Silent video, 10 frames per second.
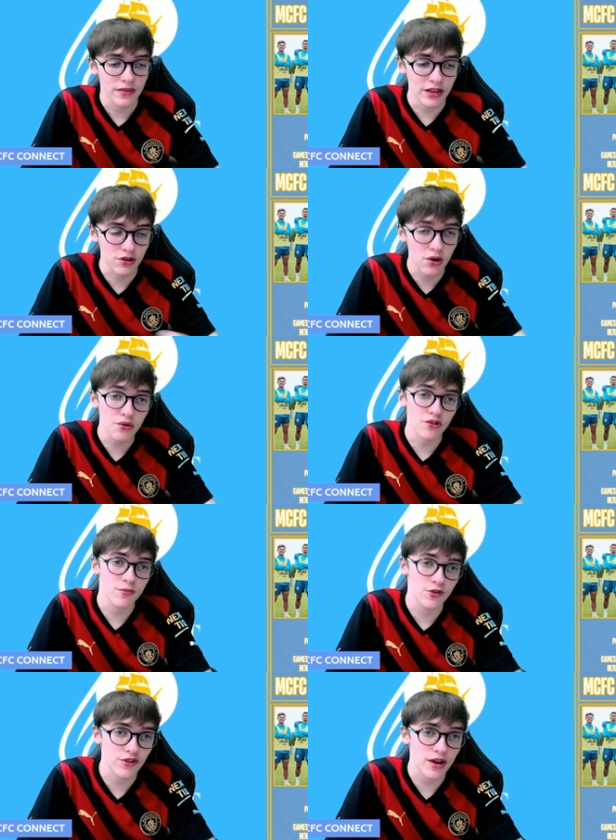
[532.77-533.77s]
That's a goal
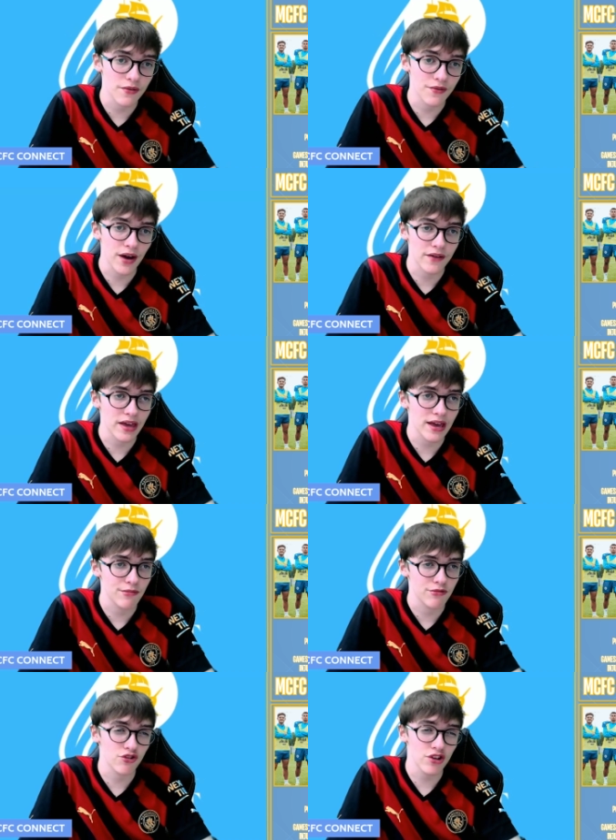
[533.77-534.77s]
contribution every five
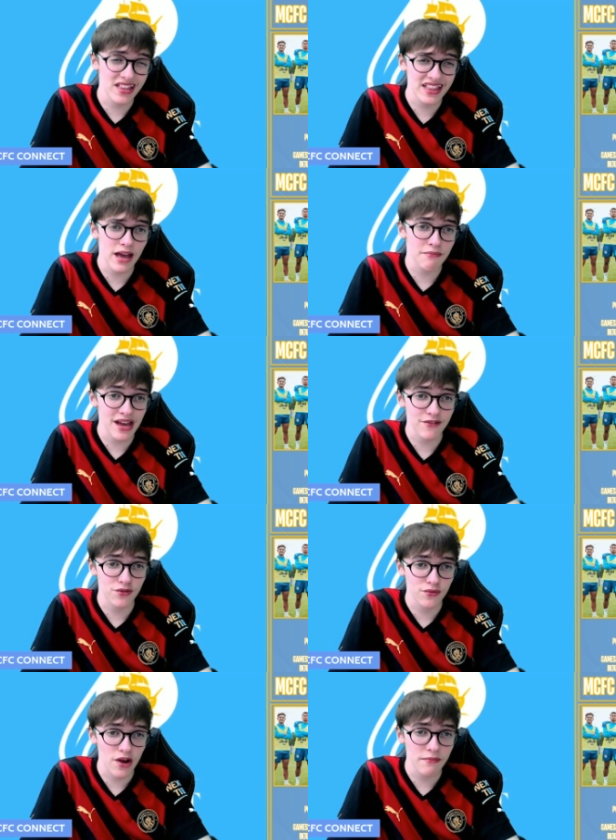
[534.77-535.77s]
games, which isn't that bad for
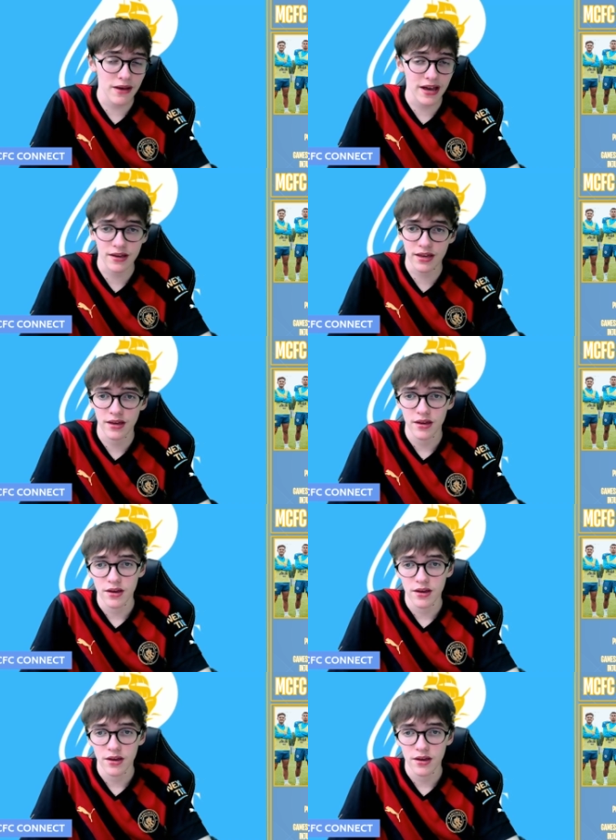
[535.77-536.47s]
a right back